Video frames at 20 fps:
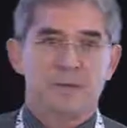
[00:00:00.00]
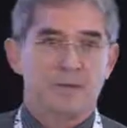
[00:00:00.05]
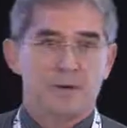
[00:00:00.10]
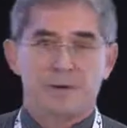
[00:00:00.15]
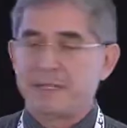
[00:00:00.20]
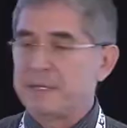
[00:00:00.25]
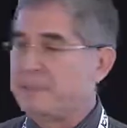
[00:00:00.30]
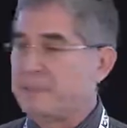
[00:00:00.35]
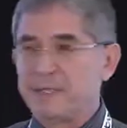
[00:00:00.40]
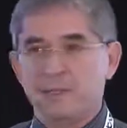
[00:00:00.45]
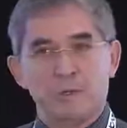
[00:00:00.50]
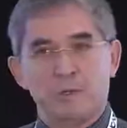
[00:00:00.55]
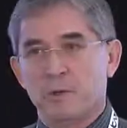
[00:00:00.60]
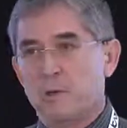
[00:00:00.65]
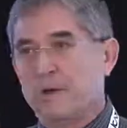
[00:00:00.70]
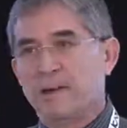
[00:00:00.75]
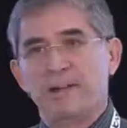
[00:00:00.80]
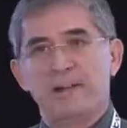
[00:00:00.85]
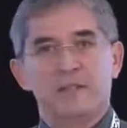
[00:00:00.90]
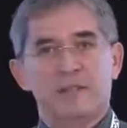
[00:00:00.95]

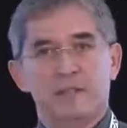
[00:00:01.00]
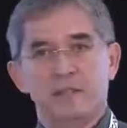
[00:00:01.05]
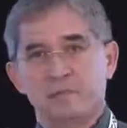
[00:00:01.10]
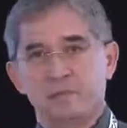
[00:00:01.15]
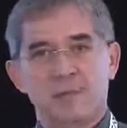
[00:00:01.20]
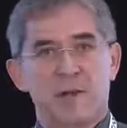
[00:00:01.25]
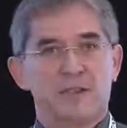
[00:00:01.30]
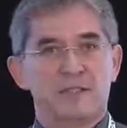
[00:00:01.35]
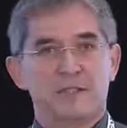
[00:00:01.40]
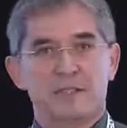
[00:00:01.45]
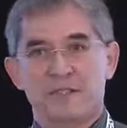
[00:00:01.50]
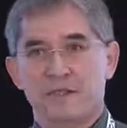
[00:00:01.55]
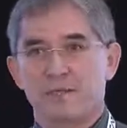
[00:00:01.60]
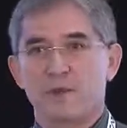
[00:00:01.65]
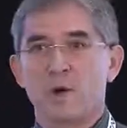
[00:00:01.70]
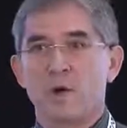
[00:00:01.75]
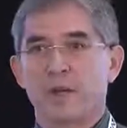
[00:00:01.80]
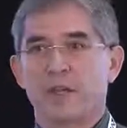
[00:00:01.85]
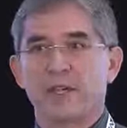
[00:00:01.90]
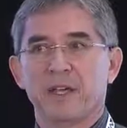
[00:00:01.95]
already in the process of
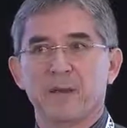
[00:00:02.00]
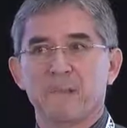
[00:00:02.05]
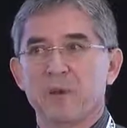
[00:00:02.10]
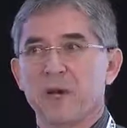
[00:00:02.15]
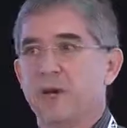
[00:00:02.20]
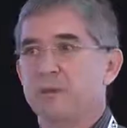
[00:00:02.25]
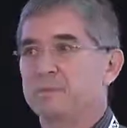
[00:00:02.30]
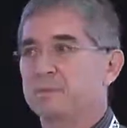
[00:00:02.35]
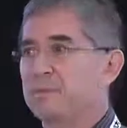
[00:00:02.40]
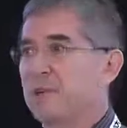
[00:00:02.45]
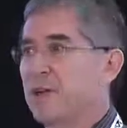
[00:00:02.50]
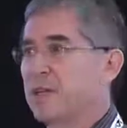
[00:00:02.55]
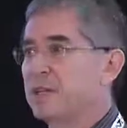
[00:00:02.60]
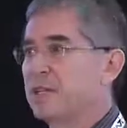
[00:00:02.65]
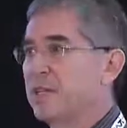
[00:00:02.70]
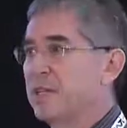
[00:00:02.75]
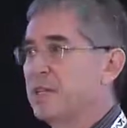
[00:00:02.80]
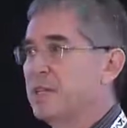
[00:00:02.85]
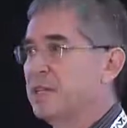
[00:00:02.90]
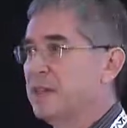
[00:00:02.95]
talking about
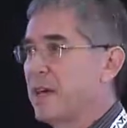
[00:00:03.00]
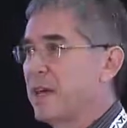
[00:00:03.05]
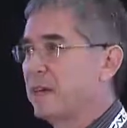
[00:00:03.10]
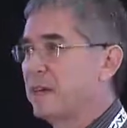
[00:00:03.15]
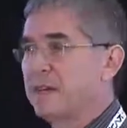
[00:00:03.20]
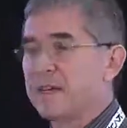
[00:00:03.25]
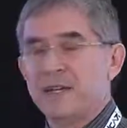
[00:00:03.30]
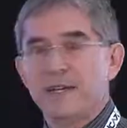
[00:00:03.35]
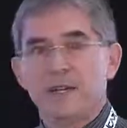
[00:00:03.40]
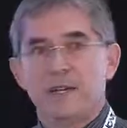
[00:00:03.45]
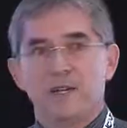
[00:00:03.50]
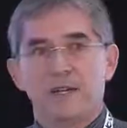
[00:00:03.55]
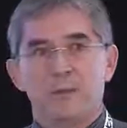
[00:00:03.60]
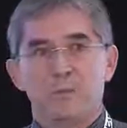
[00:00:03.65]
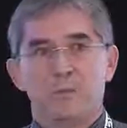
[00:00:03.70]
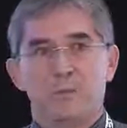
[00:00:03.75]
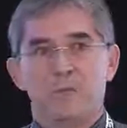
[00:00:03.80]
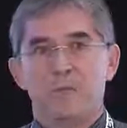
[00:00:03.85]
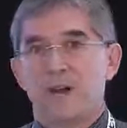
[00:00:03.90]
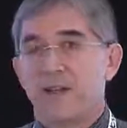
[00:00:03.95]
projects that
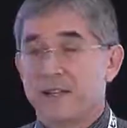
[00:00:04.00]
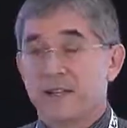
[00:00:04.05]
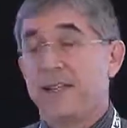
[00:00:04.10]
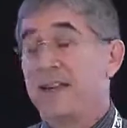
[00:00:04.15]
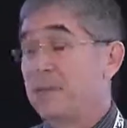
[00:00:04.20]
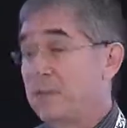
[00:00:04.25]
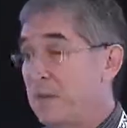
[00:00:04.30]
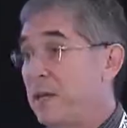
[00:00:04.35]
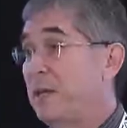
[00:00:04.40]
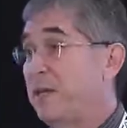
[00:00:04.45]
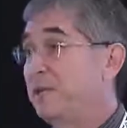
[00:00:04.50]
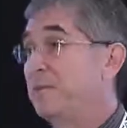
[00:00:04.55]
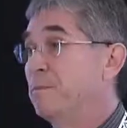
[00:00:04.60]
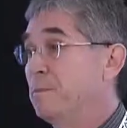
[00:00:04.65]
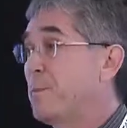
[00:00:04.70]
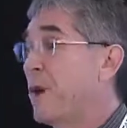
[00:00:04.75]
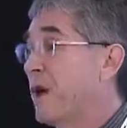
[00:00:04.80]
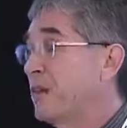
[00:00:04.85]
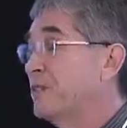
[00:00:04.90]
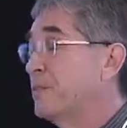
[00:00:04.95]
would not, again, be
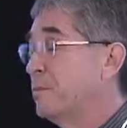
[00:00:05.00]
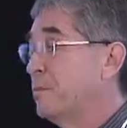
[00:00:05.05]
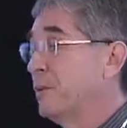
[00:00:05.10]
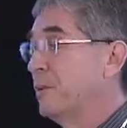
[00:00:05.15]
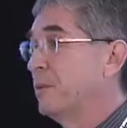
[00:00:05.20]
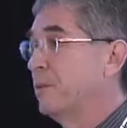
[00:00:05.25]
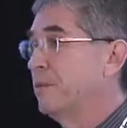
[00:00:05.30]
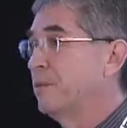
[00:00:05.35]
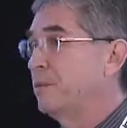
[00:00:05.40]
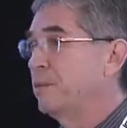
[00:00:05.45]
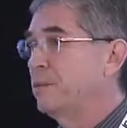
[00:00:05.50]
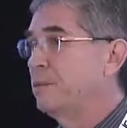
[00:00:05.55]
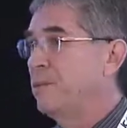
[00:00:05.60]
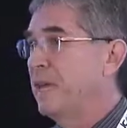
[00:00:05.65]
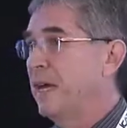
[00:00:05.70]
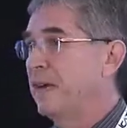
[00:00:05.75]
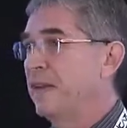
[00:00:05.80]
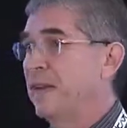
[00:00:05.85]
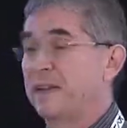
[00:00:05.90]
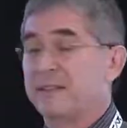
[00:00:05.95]
possible if we
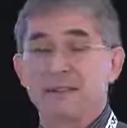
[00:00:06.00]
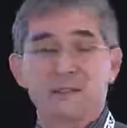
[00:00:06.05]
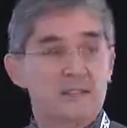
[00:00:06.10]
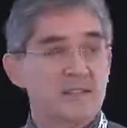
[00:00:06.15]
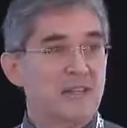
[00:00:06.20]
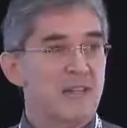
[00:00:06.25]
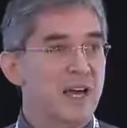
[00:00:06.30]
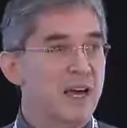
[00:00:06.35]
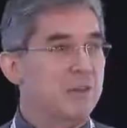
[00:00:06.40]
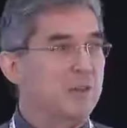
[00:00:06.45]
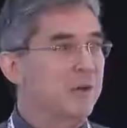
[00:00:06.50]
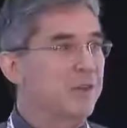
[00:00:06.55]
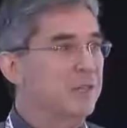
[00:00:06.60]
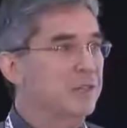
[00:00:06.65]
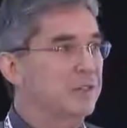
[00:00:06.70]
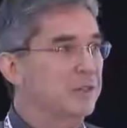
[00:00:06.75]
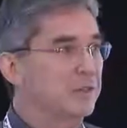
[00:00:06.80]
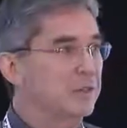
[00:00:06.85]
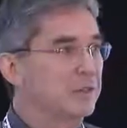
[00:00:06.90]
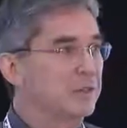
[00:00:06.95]
hadn't had this
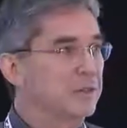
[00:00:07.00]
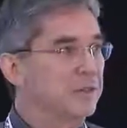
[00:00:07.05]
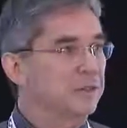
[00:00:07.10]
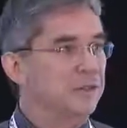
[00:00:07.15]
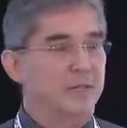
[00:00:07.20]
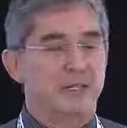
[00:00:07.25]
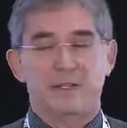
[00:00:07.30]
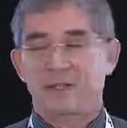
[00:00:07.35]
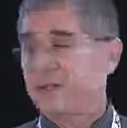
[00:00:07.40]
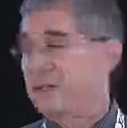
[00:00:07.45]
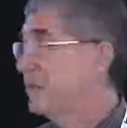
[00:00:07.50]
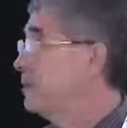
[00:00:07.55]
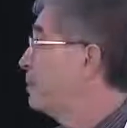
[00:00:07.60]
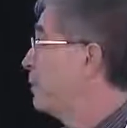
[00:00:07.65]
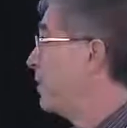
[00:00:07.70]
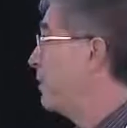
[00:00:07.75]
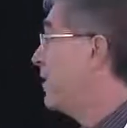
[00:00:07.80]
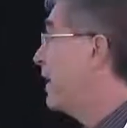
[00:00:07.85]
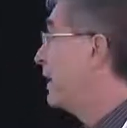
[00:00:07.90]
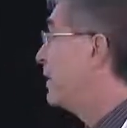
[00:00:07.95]
collaboration through the funding
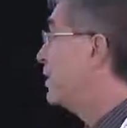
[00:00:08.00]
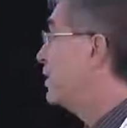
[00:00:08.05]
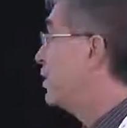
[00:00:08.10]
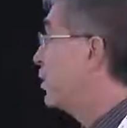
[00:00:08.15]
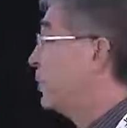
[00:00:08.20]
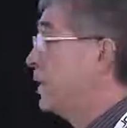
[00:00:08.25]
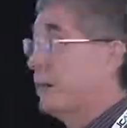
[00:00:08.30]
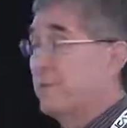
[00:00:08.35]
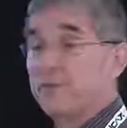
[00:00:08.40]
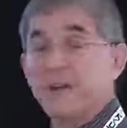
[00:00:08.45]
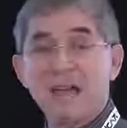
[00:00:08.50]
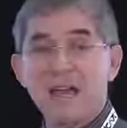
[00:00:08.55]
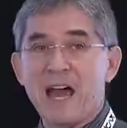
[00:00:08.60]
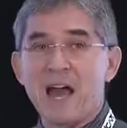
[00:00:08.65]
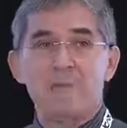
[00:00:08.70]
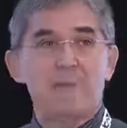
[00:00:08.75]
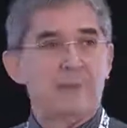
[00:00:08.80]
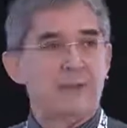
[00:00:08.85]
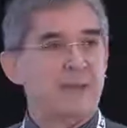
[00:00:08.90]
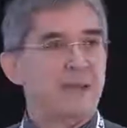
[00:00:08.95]
provided. So we are very
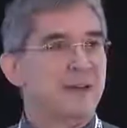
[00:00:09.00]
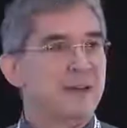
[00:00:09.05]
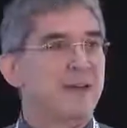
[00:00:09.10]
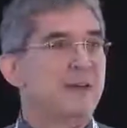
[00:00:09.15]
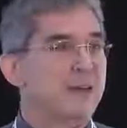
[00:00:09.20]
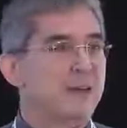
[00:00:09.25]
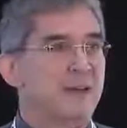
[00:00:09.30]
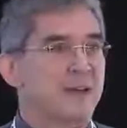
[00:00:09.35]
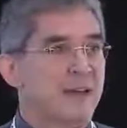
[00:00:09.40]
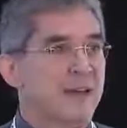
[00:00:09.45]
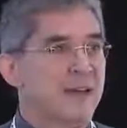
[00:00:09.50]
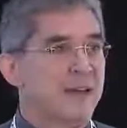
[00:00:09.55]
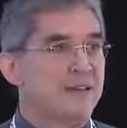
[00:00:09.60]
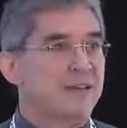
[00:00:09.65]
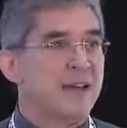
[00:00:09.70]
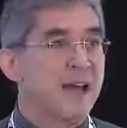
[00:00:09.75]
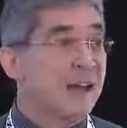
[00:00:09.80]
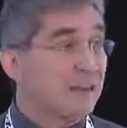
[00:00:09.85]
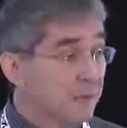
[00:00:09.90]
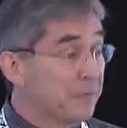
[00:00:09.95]
happy and
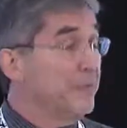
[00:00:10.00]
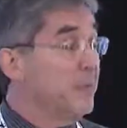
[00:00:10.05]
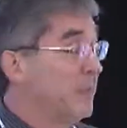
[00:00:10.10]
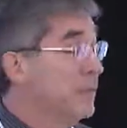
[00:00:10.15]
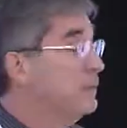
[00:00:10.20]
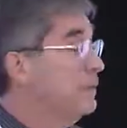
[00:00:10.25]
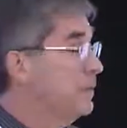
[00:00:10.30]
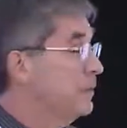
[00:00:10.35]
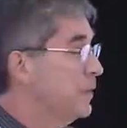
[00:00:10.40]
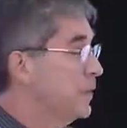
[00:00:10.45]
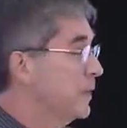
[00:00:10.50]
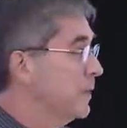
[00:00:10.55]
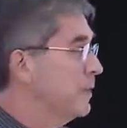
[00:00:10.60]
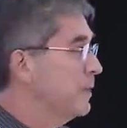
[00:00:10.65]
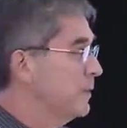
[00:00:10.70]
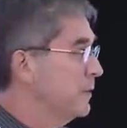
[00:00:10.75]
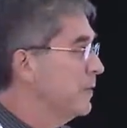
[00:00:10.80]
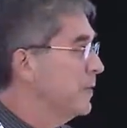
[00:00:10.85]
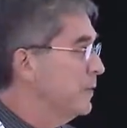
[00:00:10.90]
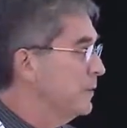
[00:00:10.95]
thankful
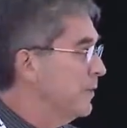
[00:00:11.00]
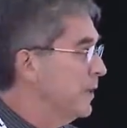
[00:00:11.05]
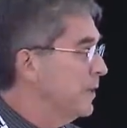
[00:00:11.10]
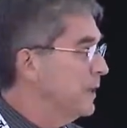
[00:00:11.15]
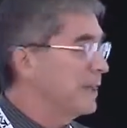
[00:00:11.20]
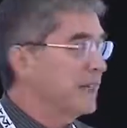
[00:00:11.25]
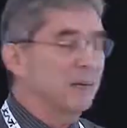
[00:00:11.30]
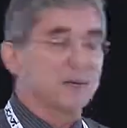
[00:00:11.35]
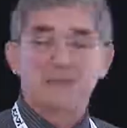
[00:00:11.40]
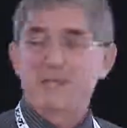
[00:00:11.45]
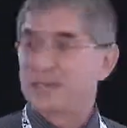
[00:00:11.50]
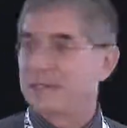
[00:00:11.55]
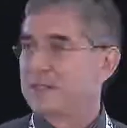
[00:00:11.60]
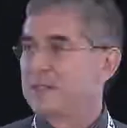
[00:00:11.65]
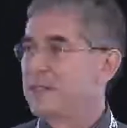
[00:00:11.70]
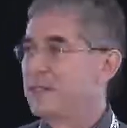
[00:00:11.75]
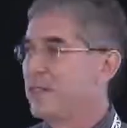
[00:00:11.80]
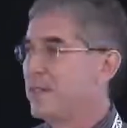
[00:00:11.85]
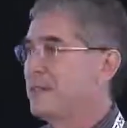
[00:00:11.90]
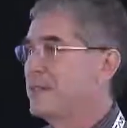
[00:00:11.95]
for the funding that was
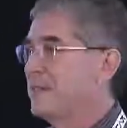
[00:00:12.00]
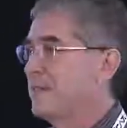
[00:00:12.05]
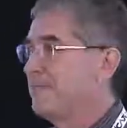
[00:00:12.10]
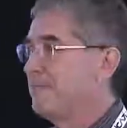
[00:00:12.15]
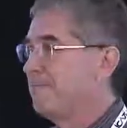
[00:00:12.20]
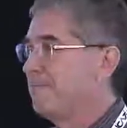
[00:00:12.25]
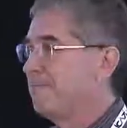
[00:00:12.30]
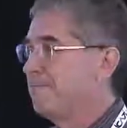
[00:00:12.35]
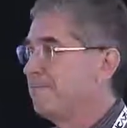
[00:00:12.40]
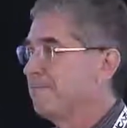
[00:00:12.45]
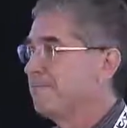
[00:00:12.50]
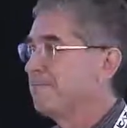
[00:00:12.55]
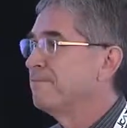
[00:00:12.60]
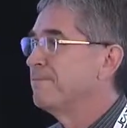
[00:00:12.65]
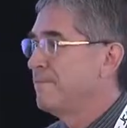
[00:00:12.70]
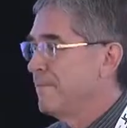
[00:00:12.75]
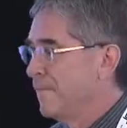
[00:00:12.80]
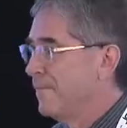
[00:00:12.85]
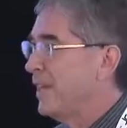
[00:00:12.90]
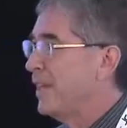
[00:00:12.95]
given to us.
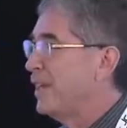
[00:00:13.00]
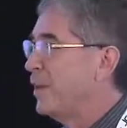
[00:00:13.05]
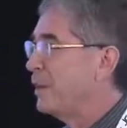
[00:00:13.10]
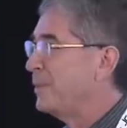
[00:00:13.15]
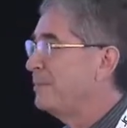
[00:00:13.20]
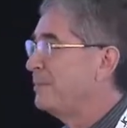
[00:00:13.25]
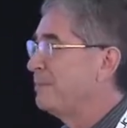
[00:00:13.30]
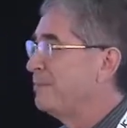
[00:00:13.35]
Thank you.